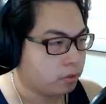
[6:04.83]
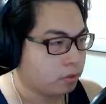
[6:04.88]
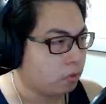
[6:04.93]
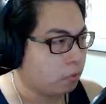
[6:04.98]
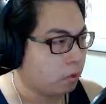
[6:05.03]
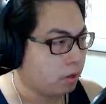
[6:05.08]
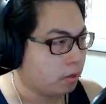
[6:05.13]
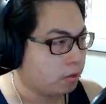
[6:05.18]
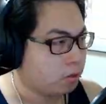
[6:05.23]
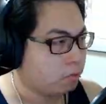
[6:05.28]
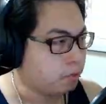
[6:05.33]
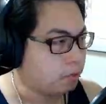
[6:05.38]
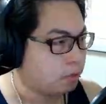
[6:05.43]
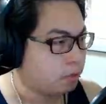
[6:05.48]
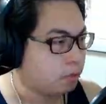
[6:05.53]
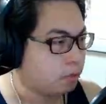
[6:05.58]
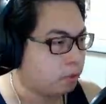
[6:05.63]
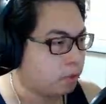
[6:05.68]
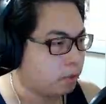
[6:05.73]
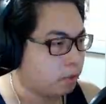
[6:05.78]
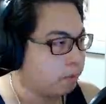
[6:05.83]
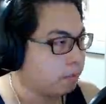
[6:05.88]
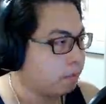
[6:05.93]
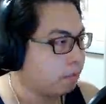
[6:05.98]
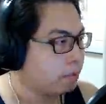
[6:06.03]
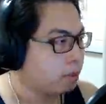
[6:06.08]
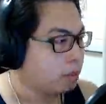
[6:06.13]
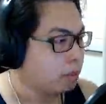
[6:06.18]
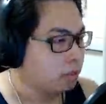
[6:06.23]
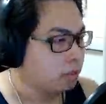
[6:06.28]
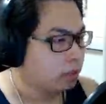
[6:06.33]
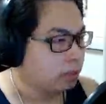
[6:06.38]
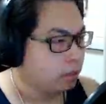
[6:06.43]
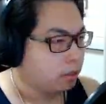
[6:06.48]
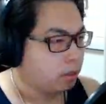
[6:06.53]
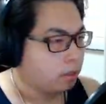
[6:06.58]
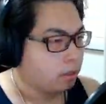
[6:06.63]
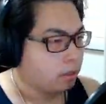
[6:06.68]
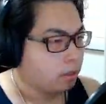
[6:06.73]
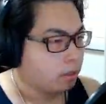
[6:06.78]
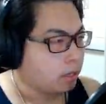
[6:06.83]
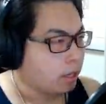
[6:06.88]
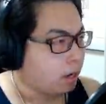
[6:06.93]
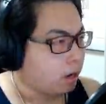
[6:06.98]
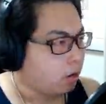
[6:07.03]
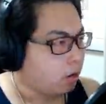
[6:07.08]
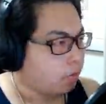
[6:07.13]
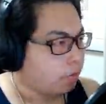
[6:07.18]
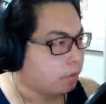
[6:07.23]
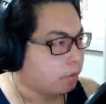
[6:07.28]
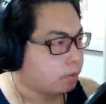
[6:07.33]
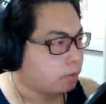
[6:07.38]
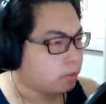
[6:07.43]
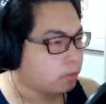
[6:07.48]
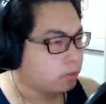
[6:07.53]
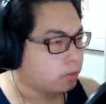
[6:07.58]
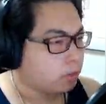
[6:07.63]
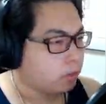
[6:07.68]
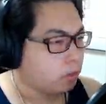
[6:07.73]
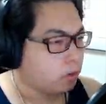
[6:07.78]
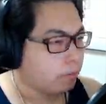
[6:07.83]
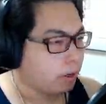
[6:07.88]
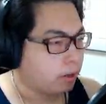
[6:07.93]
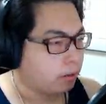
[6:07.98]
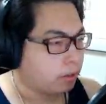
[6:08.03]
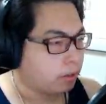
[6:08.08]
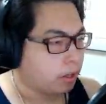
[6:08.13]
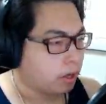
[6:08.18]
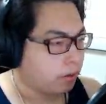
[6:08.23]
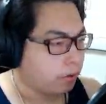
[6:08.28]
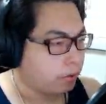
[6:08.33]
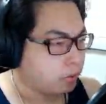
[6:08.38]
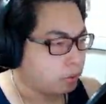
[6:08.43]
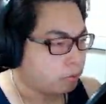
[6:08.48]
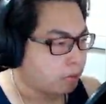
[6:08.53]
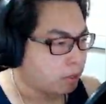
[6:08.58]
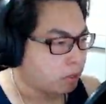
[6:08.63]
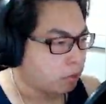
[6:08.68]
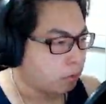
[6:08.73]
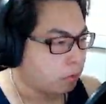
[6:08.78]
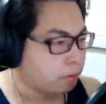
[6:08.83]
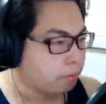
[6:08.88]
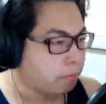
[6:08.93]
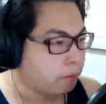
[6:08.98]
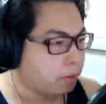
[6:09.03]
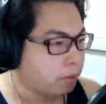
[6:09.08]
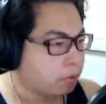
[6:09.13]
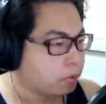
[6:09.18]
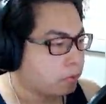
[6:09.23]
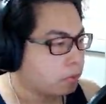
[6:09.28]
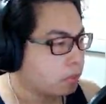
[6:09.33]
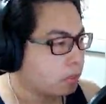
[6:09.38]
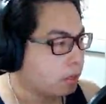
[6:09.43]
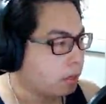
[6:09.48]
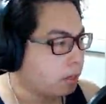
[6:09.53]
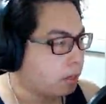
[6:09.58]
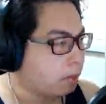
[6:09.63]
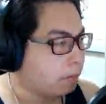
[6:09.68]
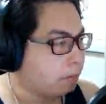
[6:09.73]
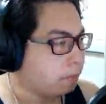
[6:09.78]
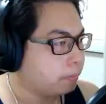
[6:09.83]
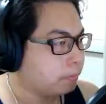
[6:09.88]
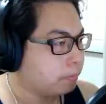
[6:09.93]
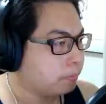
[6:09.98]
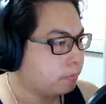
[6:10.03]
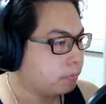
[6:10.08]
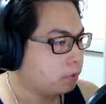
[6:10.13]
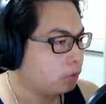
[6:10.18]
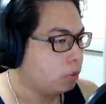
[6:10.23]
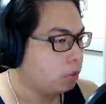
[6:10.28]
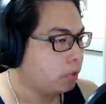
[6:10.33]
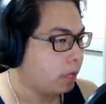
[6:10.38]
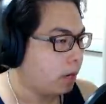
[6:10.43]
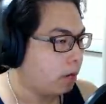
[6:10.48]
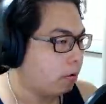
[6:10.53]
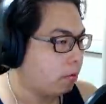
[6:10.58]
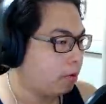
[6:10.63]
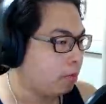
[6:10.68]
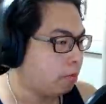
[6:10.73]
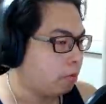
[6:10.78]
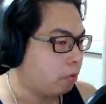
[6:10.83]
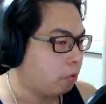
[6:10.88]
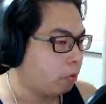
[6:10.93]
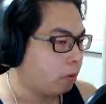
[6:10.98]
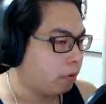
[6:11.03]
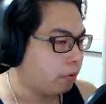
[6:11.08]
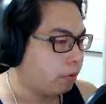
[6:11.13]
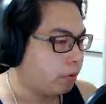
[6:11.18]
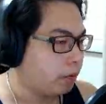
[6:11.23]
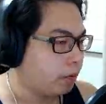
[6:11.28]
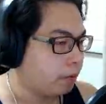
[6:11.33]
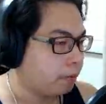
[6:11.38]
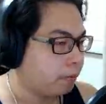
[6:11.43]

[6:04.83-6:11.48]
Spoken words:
want to spin to win. Now, all things considered about current spin to win builds, you got to remember one thing.